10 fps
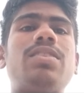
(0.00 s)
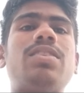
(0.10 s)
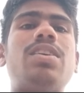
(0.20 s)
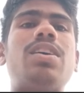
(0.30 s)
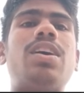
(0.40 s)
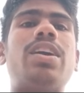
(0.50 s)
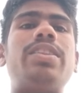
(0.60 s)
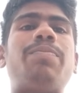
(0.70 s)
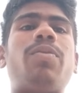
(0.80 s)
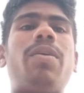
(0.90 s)
And the
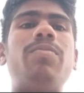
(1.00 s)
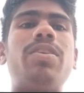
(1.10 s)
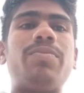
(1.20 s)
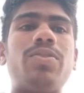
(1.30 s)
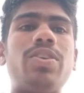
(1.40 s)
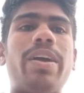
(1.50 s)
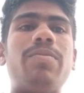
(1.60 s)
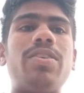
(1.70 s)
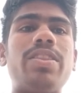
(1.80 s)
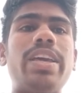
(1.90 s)
problem 2 about
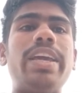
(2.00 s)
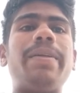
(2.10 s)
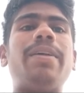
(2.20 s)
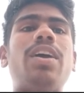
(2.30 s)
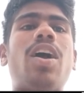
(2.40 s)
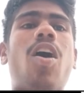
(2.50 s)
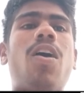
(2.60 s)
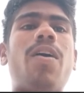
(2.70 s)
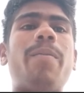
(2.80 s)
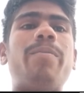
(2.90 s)
the
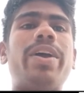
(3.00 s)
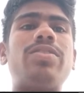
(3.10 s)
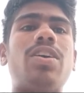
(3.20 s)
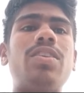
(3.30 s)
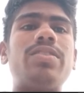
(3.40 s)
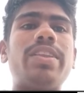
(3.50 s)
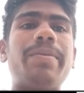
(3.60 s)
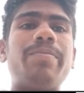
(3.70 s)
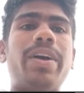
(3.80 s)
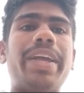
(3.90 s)
by solving the
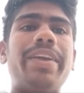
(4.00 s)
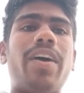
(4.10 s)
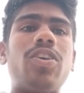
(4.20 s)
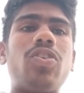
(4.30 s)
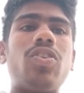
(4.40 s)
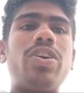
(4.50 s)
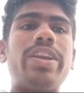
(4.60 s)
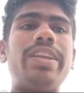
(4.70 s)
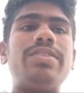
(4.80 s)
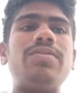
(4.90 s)
by autocorrelation
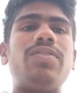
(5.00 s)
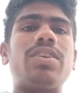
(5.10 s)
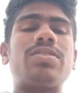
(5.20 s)
function.